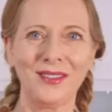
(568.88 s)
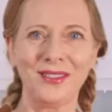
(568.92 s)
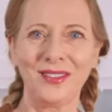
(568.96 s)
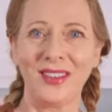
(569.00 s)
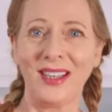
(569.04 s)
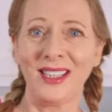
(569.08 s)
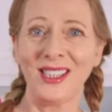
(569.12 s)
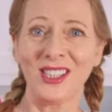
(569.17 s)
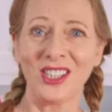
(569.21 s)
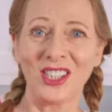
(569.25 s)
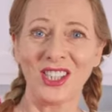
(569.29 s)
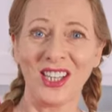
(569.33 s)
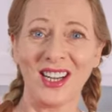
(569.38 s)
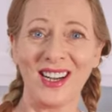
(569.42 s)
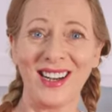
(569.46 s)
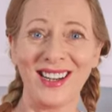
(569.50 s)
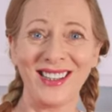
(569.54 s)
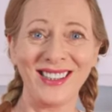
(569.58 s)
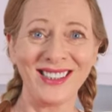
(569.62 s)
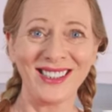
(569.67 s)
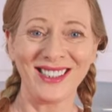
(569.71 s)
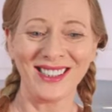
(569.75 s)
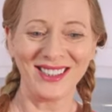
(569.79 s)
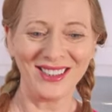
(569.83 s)
Falscher
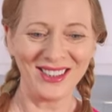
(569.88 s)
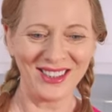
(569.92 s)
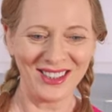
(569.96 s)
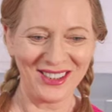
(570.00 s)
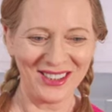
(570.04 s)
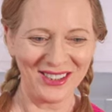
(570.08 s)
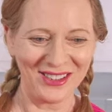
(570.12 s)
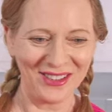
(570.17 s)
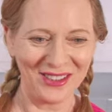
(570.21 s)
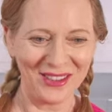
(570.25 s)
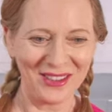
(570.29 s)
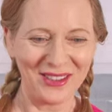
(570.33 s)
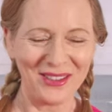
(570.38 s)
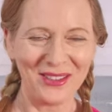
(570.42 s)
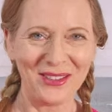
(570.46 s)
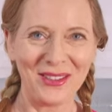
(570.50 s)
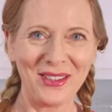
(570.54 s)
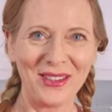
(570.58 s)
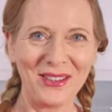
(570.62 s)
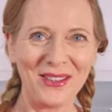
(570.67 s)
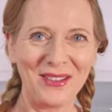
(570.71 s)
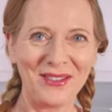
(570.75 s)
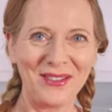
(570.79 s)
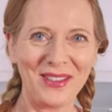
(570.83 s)
Hase, to the
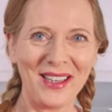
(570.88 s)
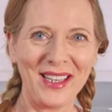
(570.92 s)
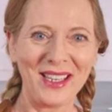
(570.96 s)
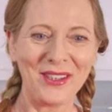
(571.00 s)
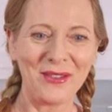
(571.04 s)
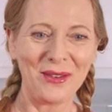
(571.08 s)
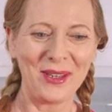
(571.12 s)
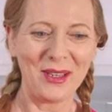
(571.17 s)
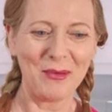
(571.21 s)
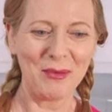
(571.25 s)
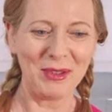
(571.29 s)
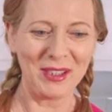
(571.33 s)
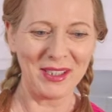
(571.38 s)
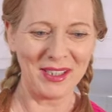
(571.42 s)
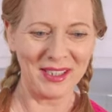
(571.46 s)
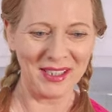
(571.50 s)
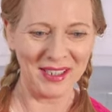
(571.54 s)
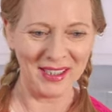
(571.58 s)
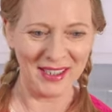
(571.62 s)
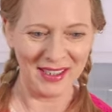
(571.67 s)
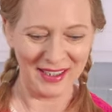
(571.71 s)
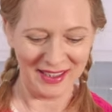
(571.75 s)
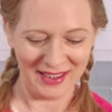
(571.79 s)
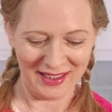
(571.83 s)
fake rabbit,
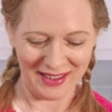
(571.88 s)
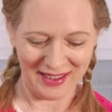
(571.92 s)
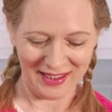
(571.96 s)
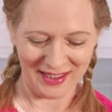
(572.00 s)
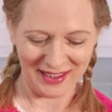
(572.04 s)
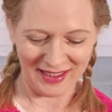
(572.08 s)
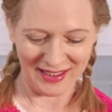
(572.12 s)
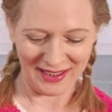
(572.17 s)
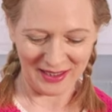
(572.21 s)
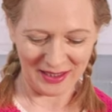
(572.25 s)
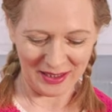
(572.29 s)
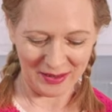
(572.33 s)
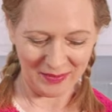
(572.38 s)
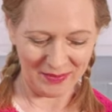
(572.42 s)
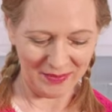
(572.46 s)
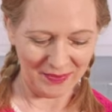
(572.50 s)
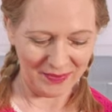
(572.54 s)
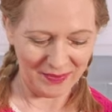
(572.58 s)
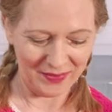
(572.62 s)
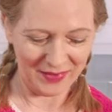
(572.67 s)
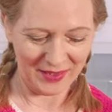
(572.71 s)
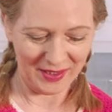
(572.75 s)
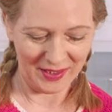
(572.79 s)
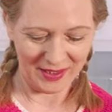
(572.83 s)
and I'm
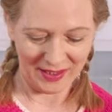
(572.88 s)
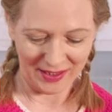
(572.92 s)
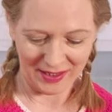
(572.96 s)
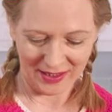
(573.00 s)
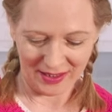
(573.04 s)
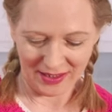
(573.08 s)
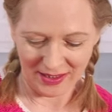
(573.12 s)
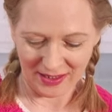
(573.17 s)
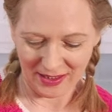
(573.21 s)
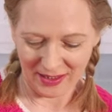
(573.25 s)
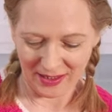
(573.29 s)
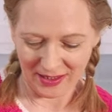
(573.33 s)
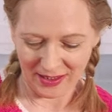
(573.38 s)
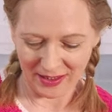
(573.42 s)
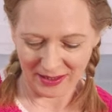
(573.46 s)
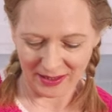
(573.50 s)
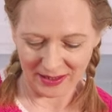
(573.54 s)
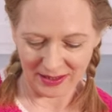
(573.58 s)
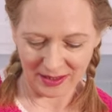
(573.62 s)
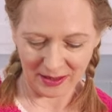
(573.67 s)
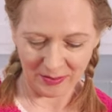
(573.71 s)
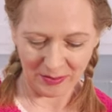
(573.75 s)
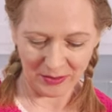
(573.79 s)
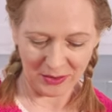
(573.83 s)
adding
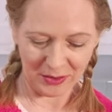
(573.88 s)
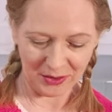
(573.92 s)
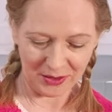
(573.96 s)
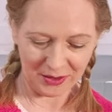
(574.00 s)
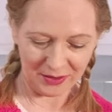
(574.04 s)
some more